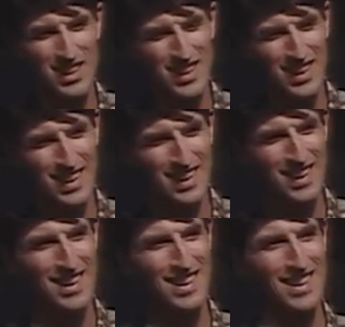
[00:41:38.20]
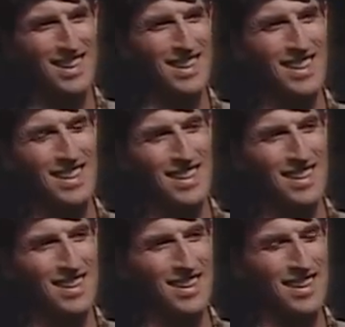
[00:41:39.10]

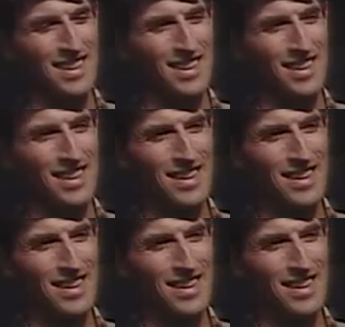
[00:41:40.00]
(silence)